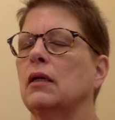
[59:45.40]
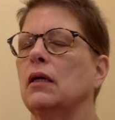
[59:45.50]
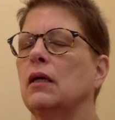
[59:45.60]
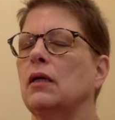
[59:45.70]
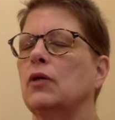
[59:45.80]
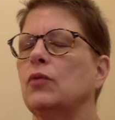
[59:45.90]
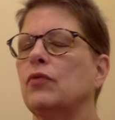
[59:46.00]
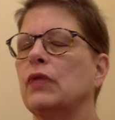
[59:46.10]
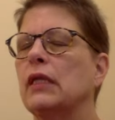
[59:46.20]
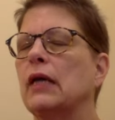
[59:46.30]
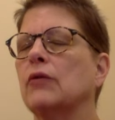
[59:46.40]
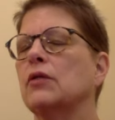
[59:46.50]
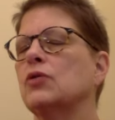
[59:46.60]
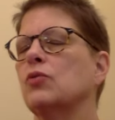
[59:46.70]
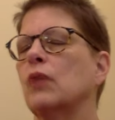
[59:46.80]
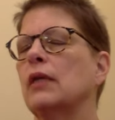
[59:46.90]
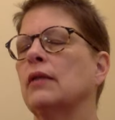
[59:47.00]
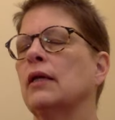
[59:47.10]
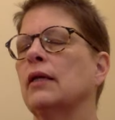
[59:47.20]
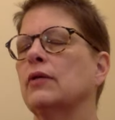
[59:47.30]
and you breathe out this white
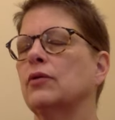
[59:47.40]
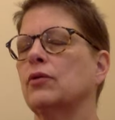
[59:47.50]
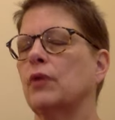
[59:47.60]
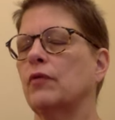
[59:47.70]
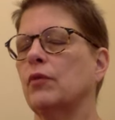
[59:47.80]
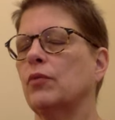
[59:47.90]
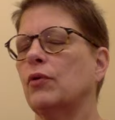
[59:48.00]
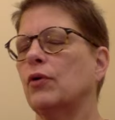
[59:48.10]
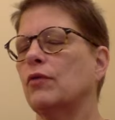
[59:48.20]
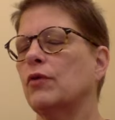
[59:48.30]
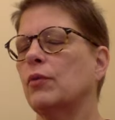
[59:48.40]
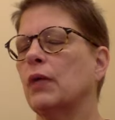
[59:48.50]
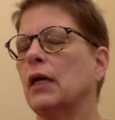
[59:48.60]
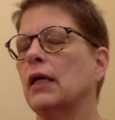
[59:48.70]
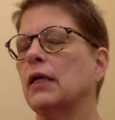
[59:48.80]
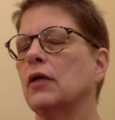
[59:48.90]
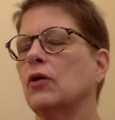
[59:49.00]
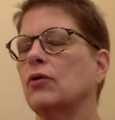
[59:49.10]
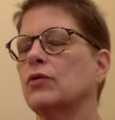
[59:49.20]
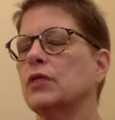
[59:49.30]
light through every pore of your body. It
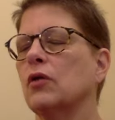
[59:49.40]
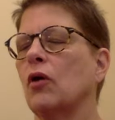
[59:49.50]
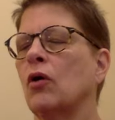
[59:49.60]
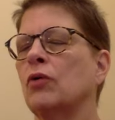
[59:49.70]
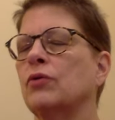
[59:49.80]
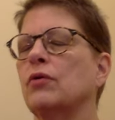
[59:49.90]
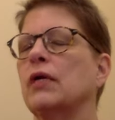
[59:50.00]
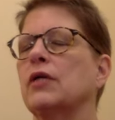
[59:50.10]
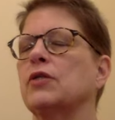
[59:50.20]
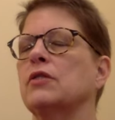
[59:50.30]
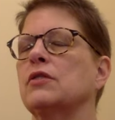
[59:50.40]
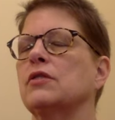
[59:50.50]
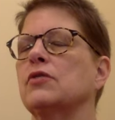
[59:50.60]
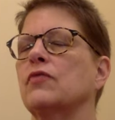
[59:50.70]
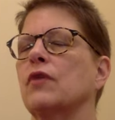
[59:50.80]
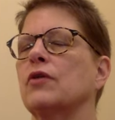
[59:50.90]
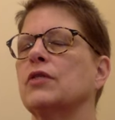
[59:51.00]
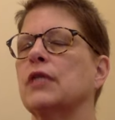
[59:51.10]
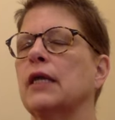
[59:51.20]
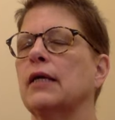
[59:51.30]
goes in all directions as far as
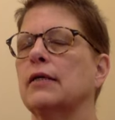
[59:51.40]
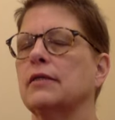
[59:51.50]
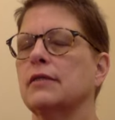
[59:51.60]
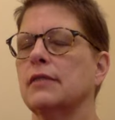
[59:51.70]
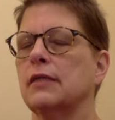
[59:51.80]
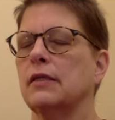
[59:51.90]
the eye can see.